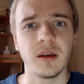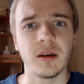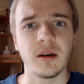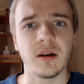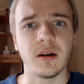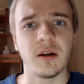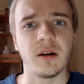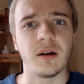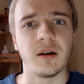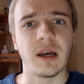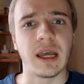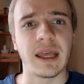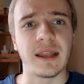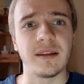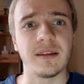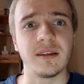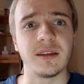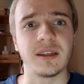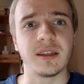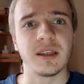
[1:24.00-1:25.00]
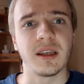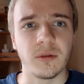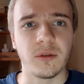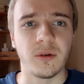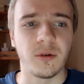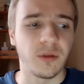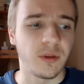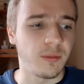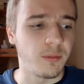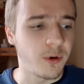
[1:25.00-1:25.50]
and
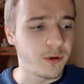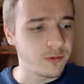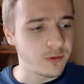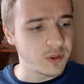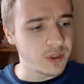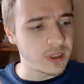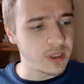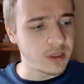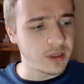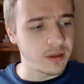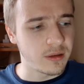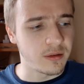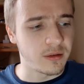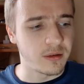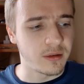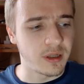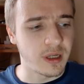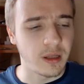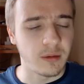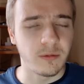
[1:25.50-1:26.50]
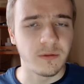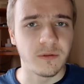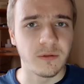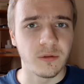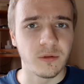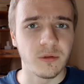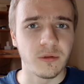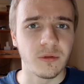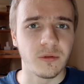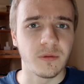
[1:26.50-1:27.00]
they're the most
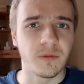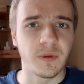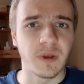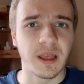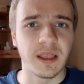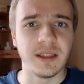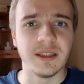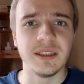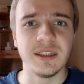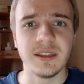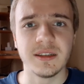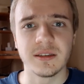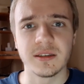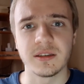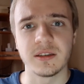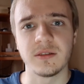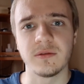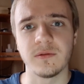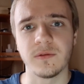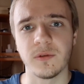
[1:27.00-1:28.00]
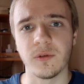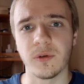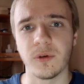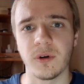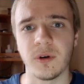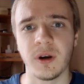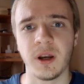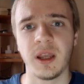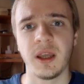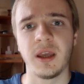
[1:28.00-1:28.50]
helpful ideas
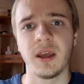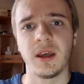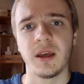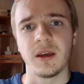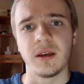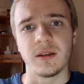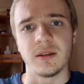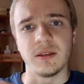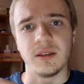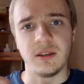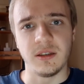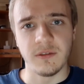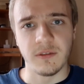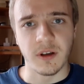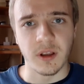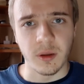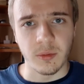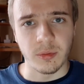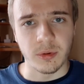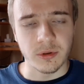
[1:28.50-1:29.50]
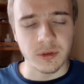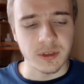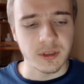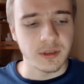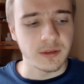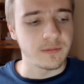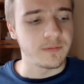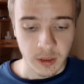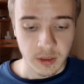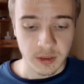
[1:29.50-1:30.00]
for developers.
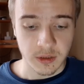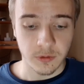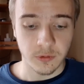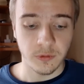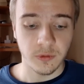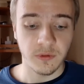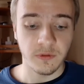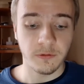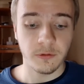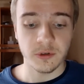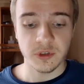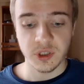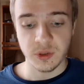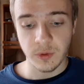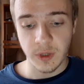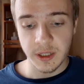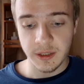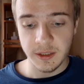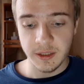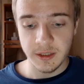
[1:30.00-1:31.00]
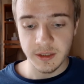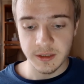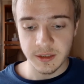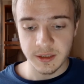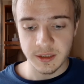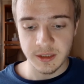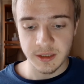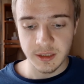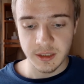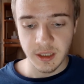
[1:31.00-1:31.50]
So the first one
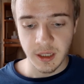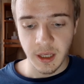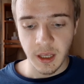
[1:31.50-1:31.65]
is: